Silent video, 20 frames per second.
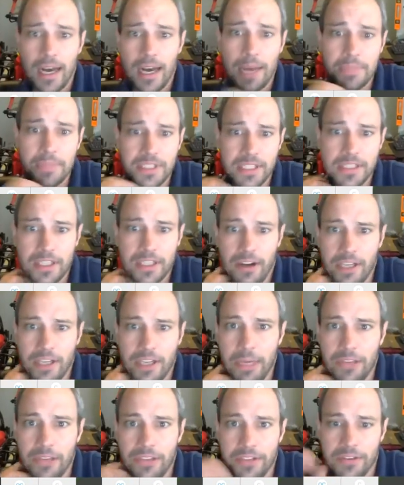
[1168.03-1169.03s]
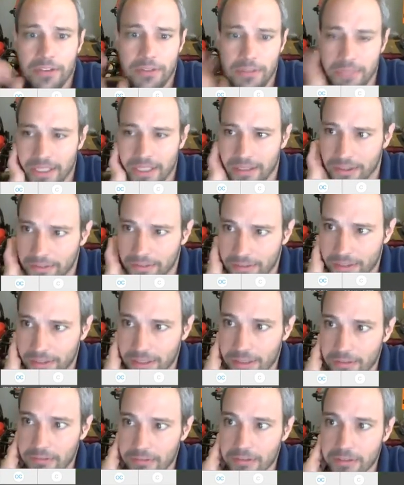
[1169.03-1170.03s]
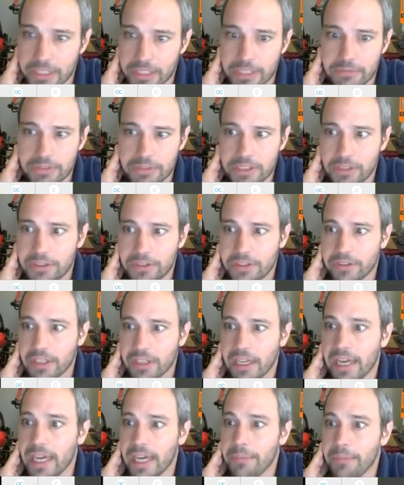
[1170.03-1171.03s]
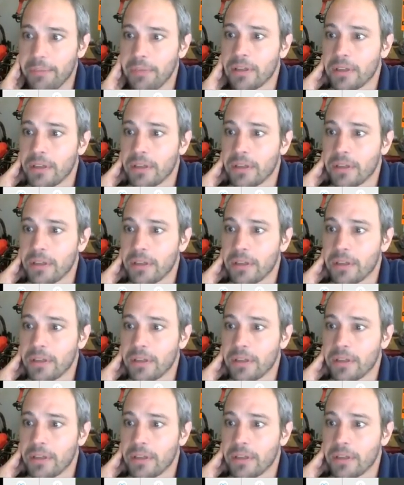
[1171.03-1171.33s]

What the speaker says: I'm just going to talk about this only because, when students are in the lab,